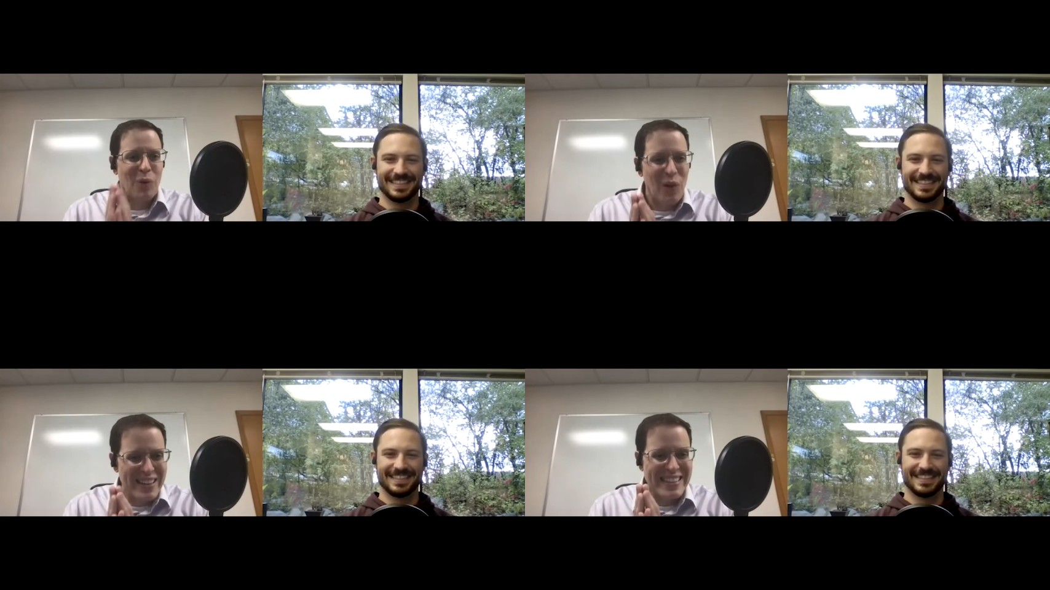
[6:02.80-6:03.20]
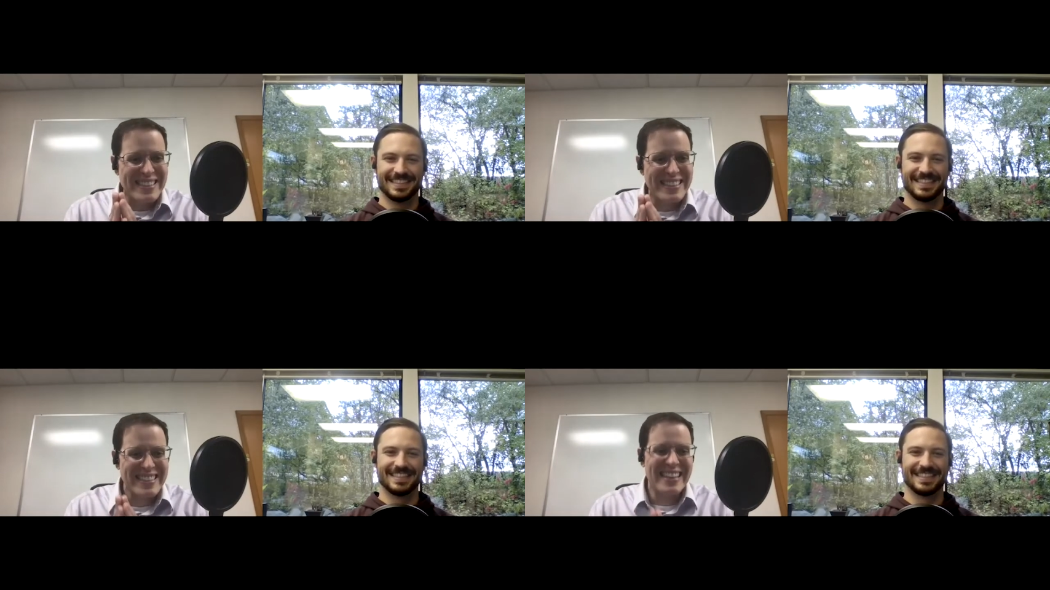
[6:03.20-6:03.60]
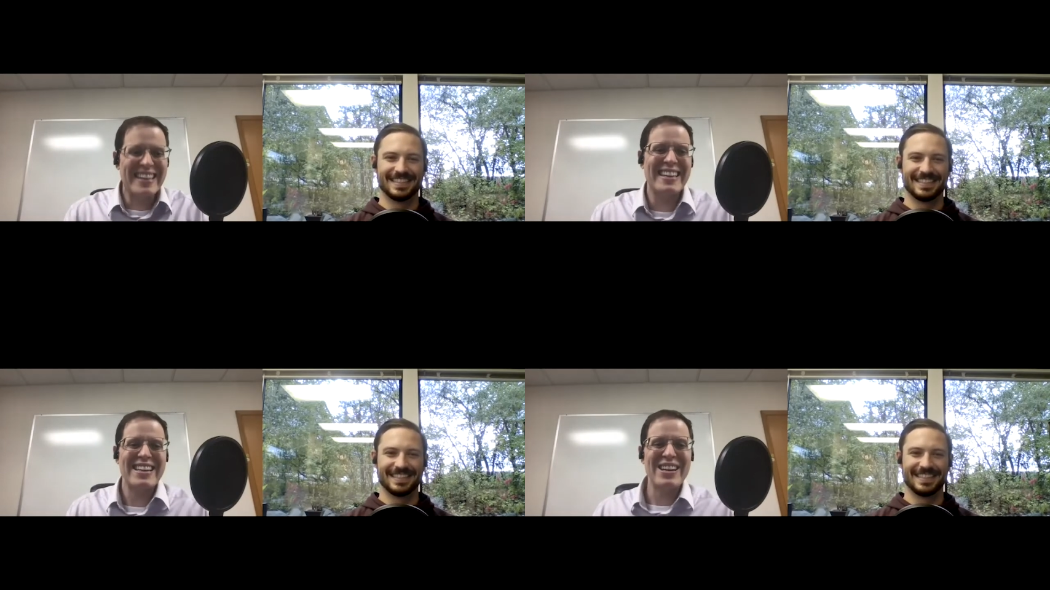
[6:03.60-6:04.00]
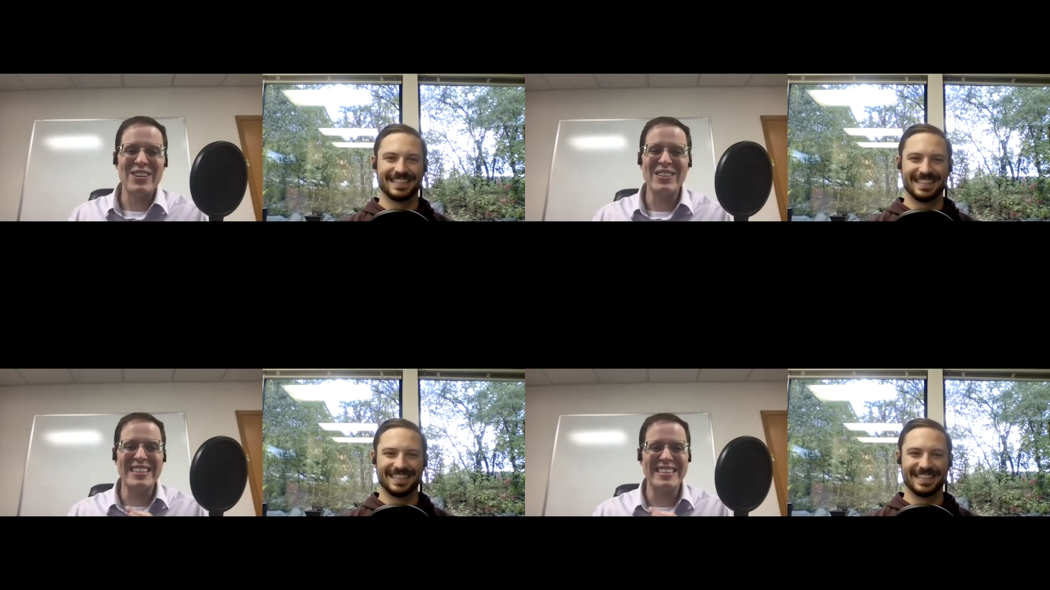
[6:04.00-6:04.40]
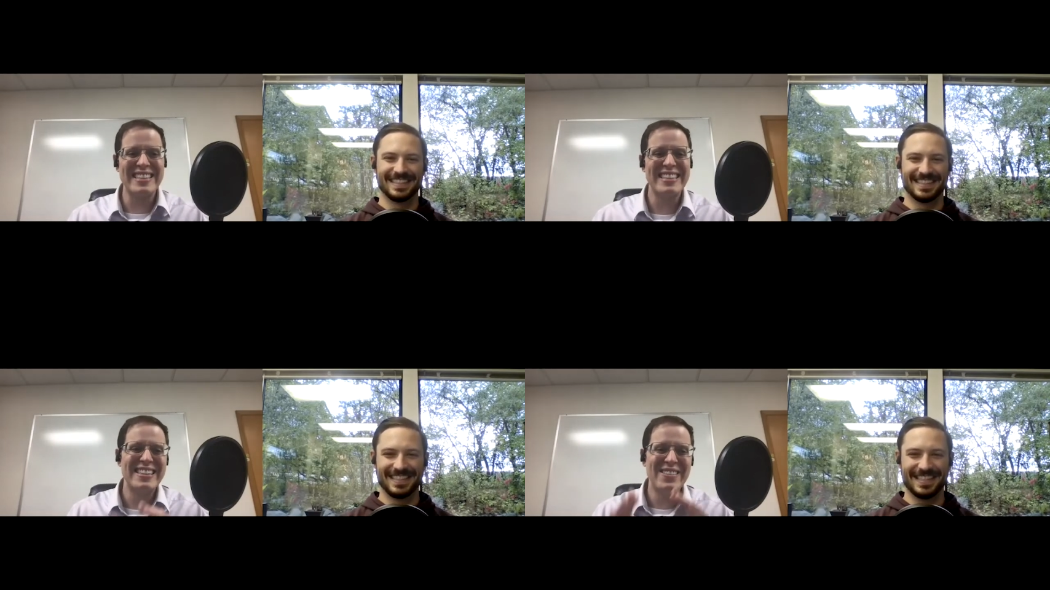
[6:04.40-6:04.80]
Speaker 1: was, it was
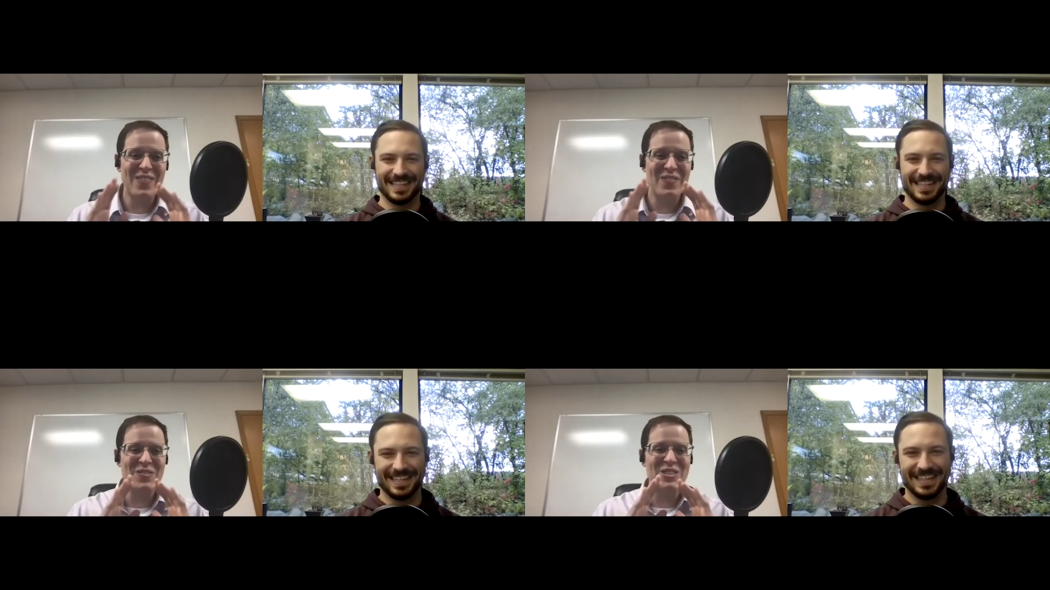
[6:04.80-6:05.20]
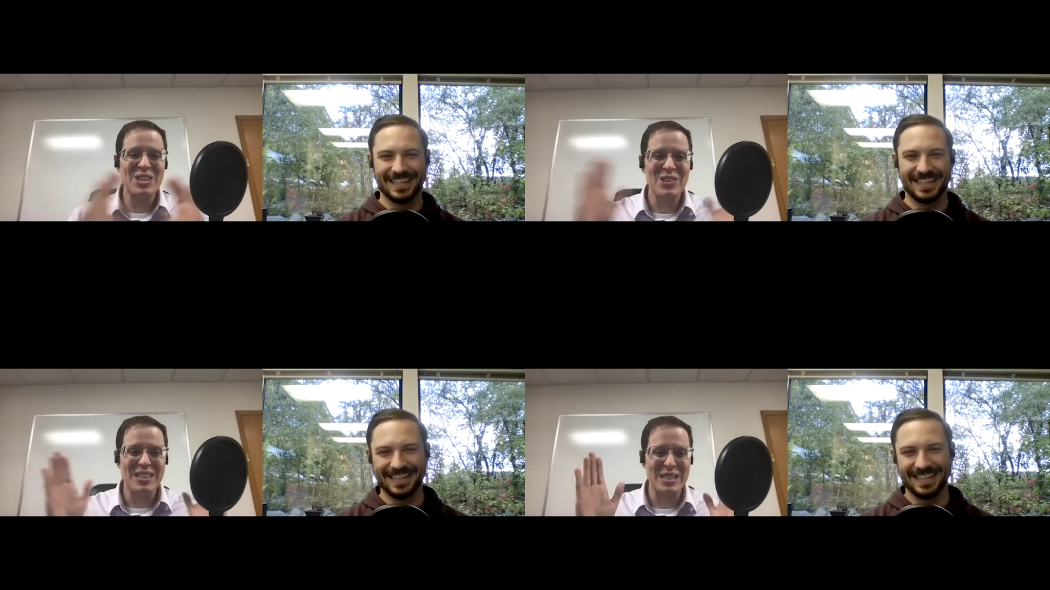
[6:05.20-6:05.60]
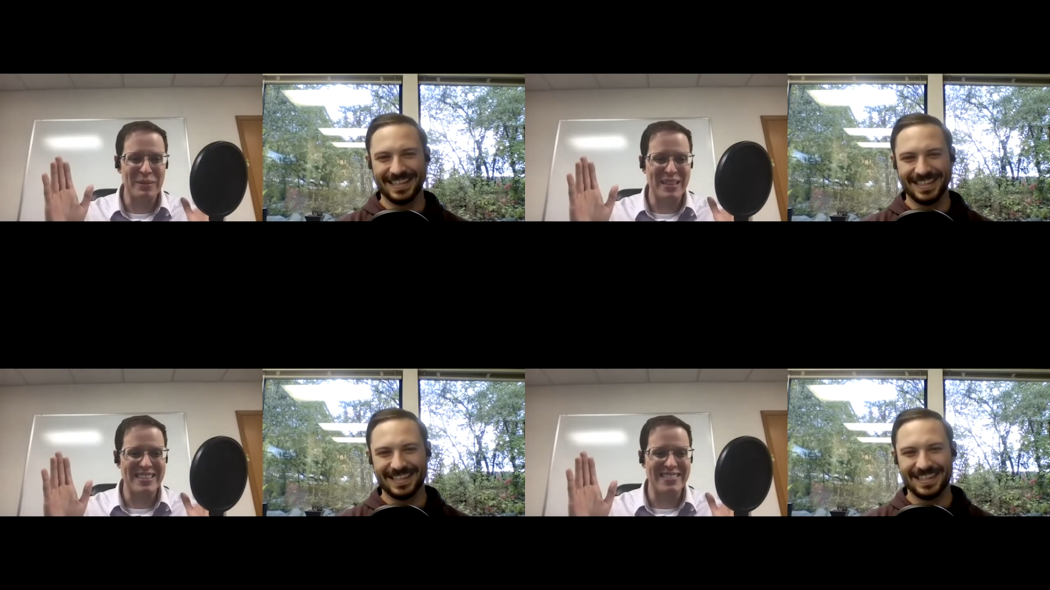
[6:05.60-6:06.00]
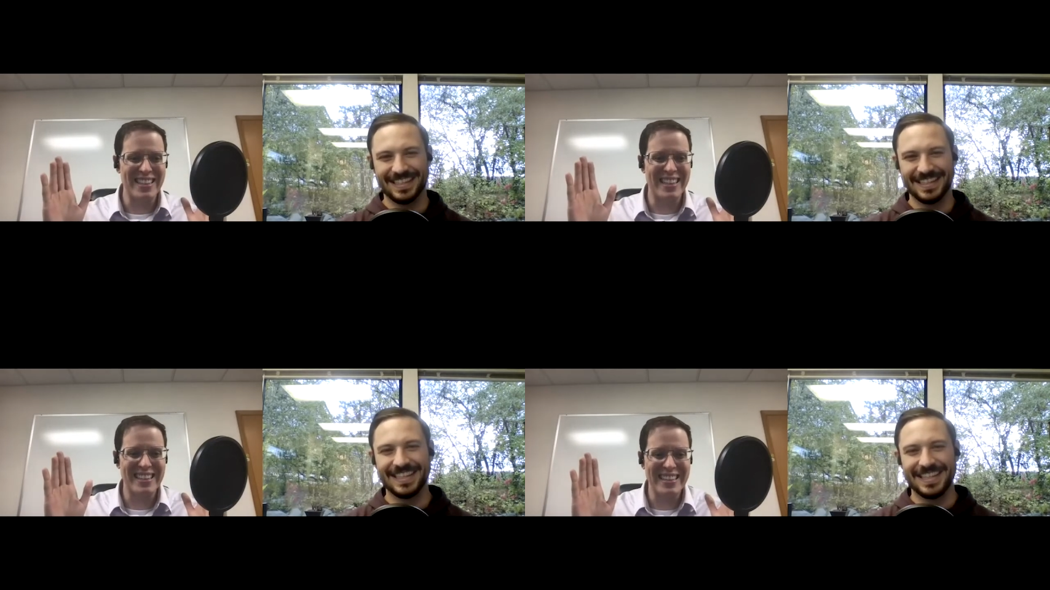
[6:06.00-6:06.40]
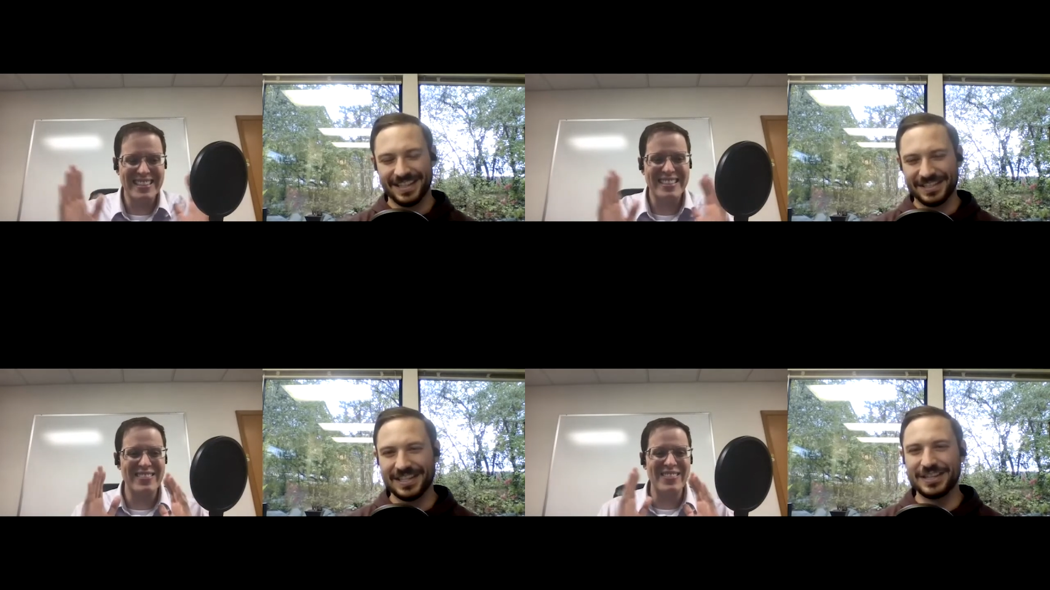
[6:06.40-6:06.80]
too expensive.
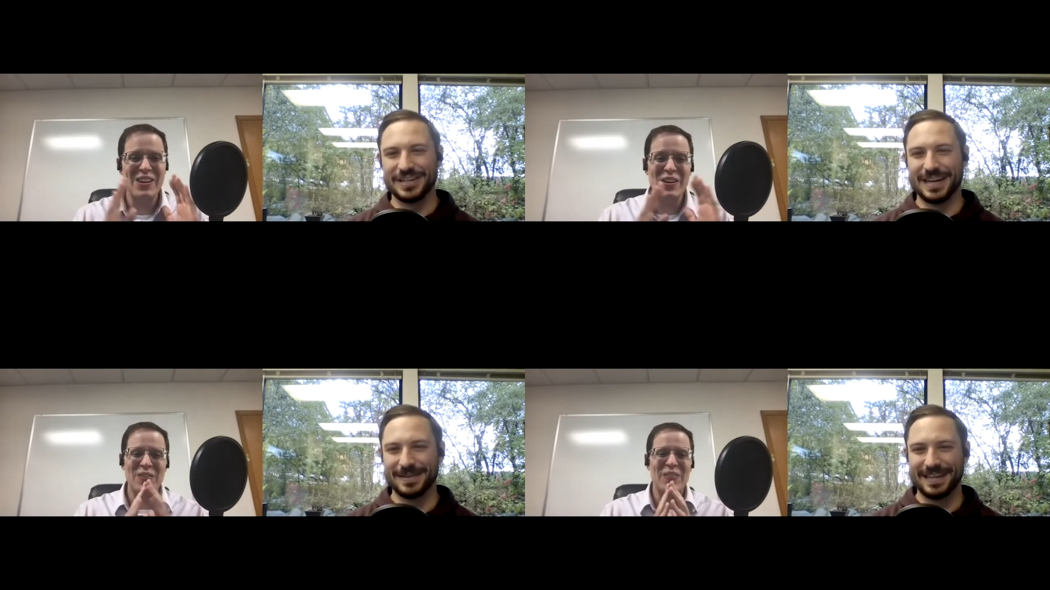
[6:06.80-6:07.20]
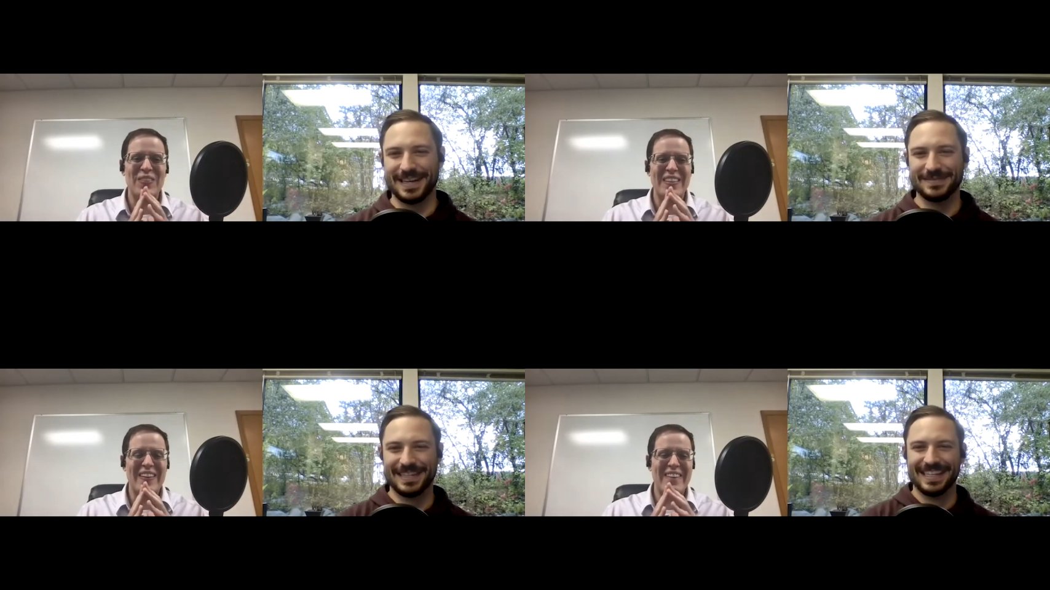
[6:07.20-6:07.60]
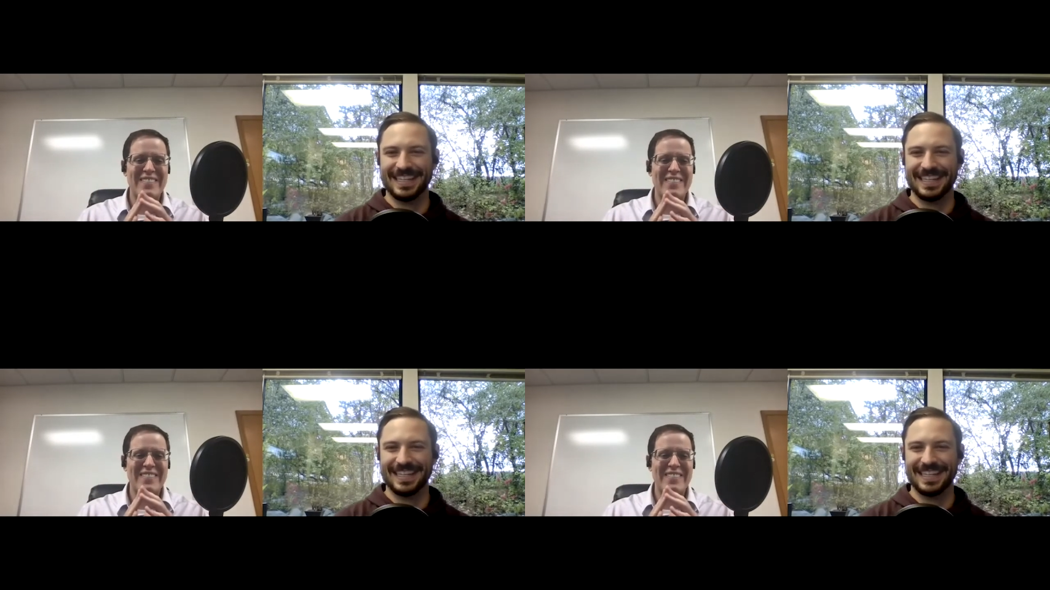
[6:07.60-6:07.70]
Speaker 2: The sledgehammer came.